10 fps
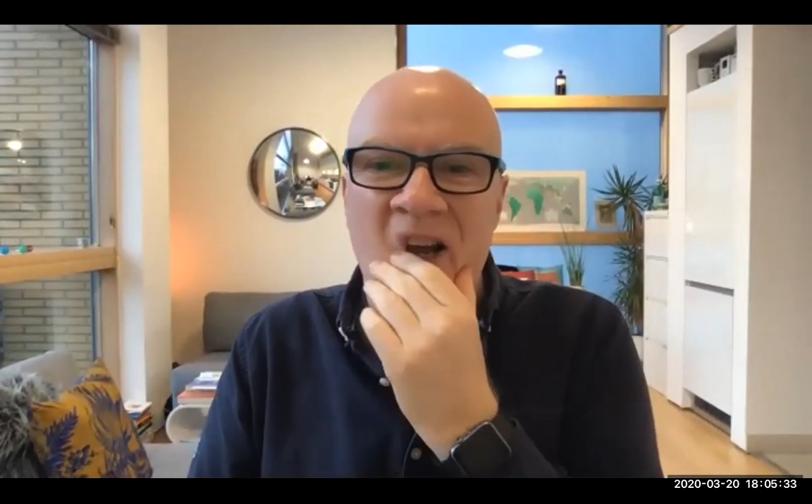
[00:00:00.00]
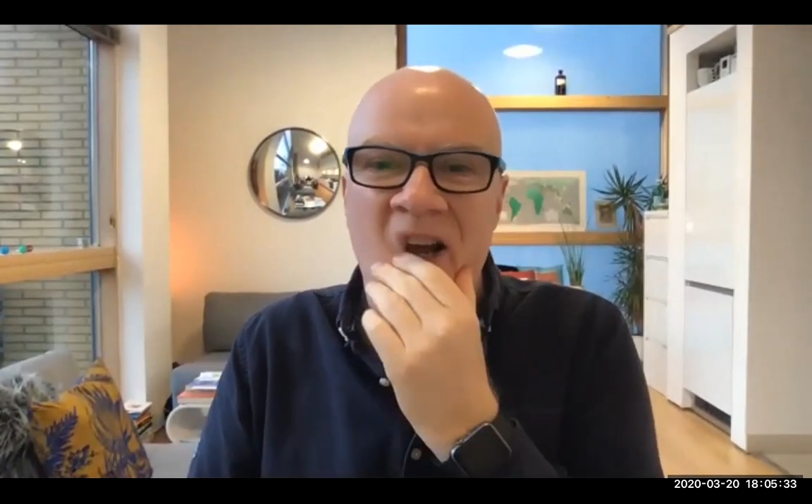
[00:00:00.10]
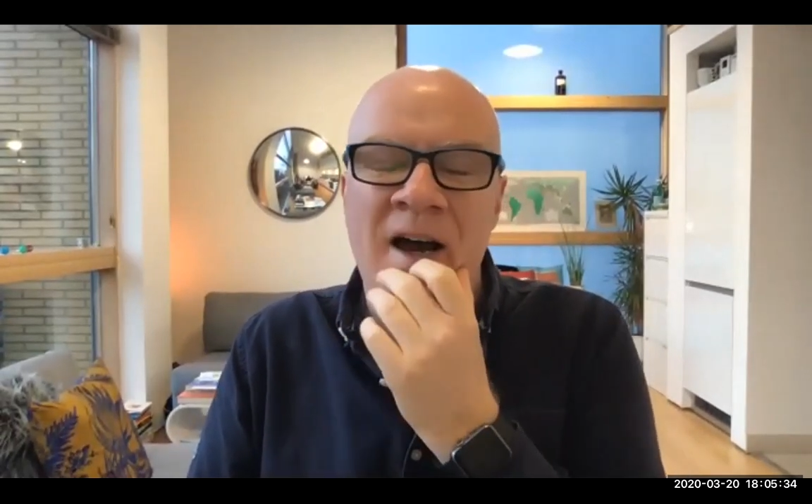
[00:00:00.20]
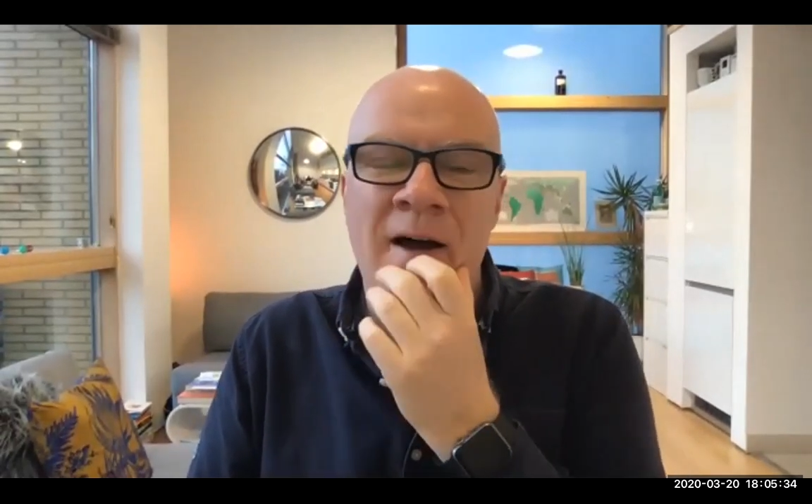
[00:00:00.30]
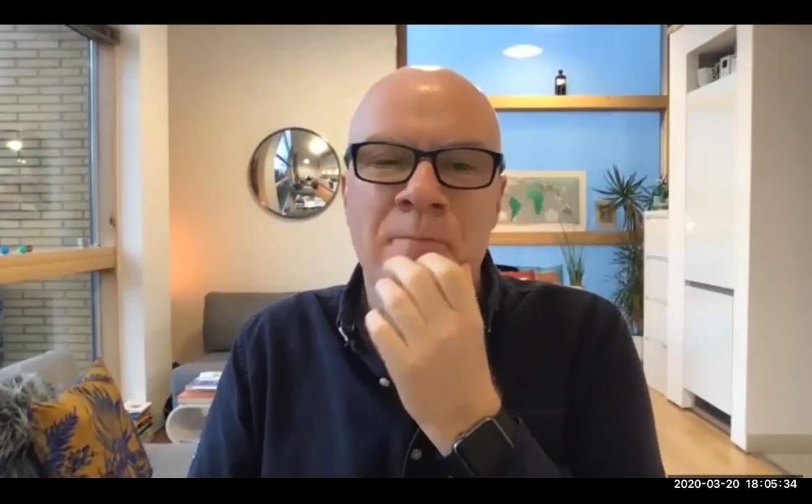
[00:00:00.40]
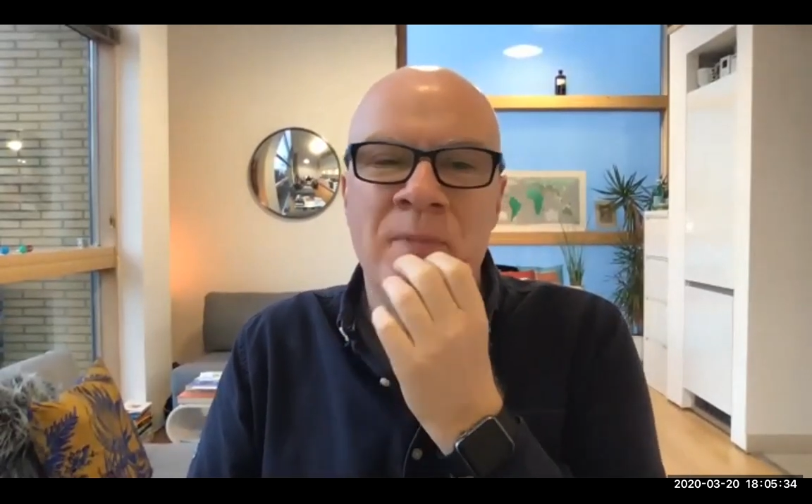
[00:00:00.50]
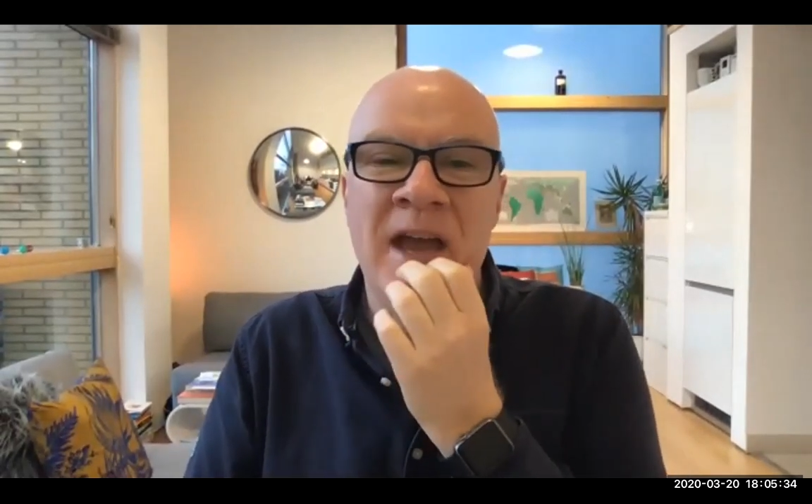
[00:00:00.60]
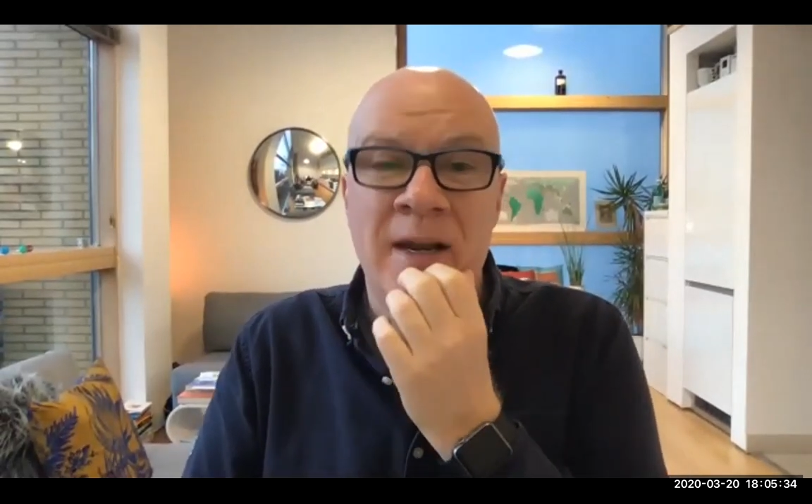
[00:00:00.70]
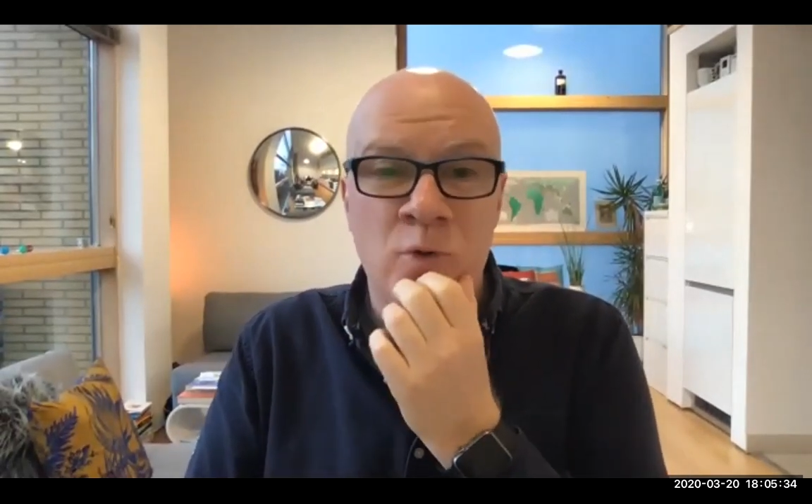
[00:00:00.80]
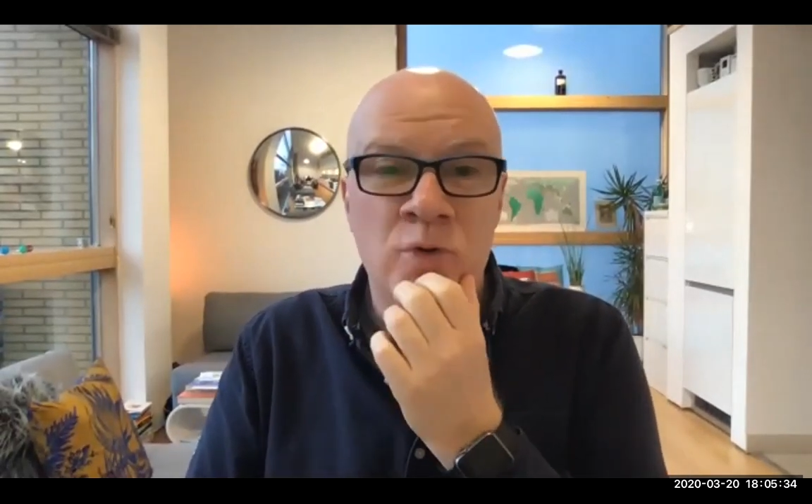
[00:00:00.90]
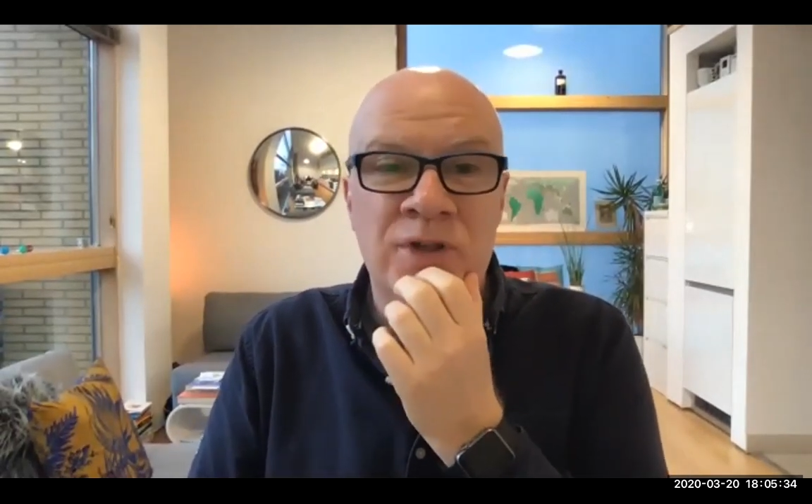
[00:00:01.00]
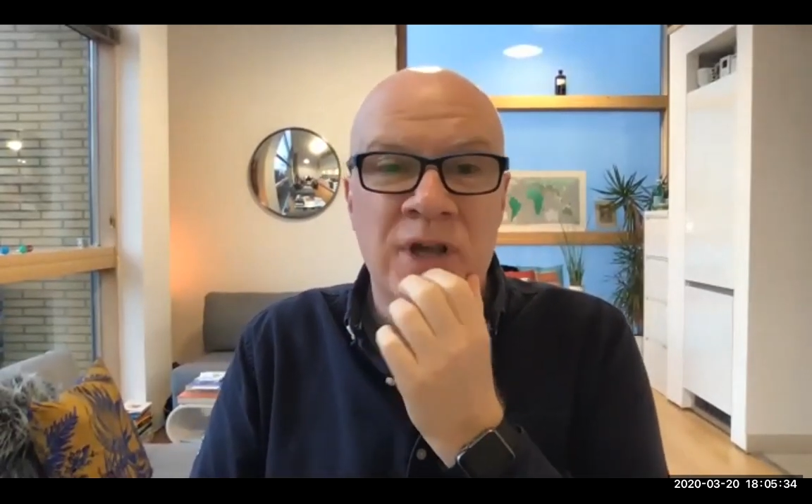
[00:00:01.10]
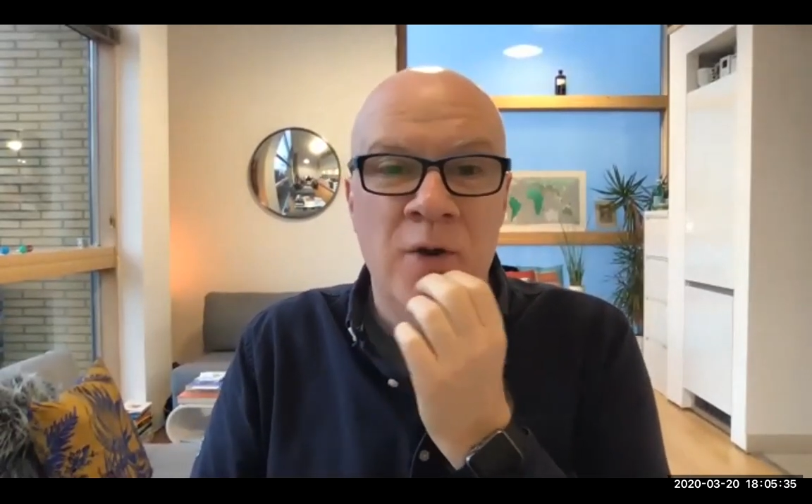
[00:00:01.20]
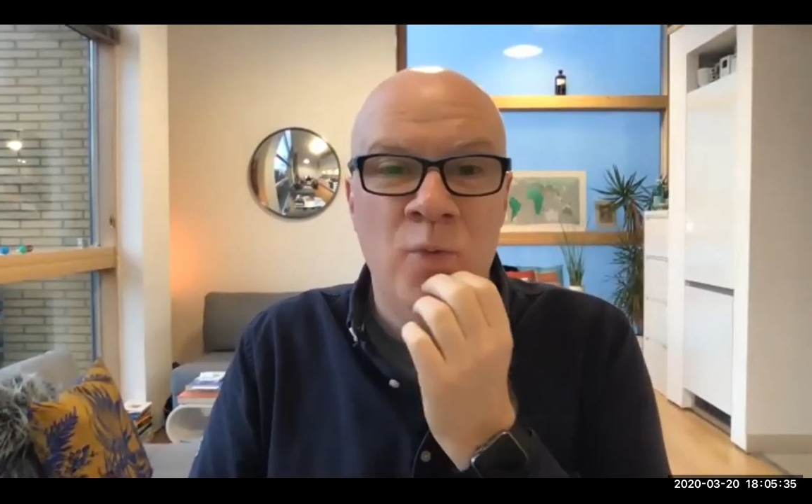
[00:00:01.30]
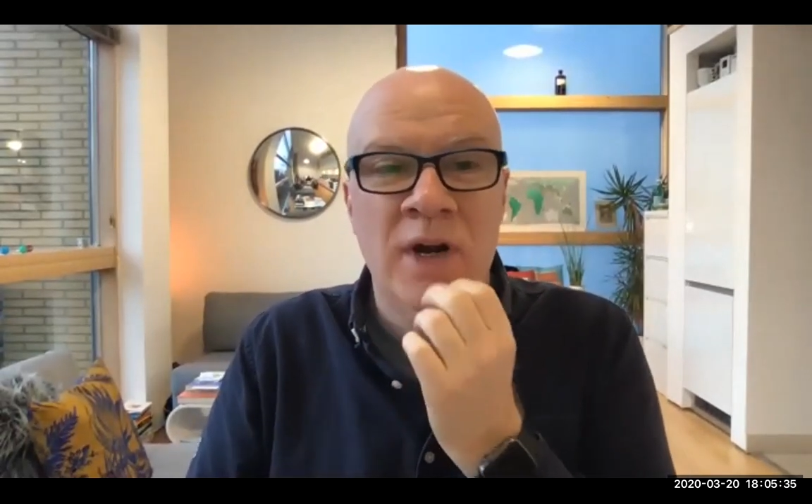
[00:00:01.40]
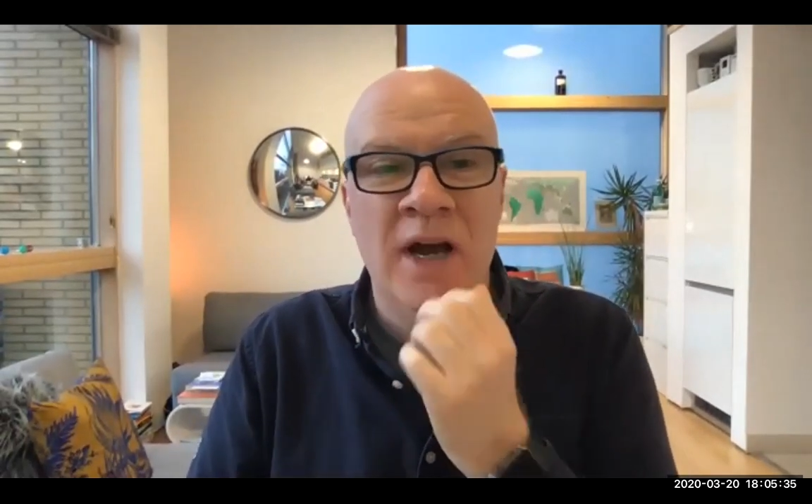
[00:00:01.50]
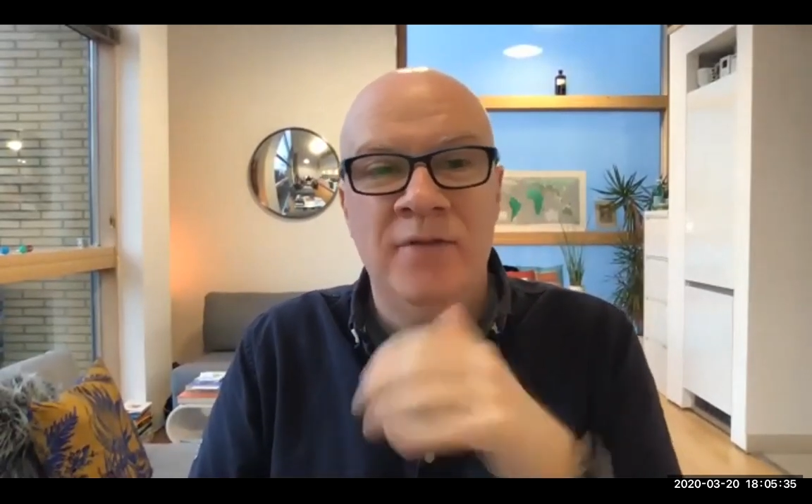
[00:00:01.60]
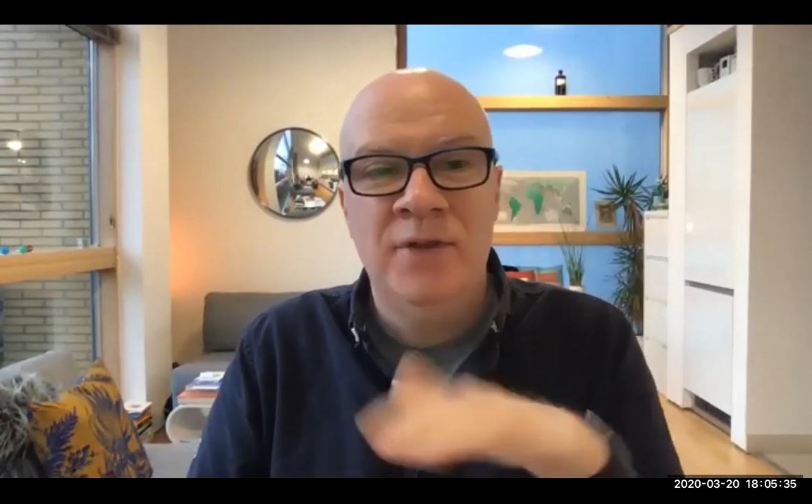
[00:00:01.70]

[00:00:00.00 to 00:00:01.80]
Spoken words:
And also what I've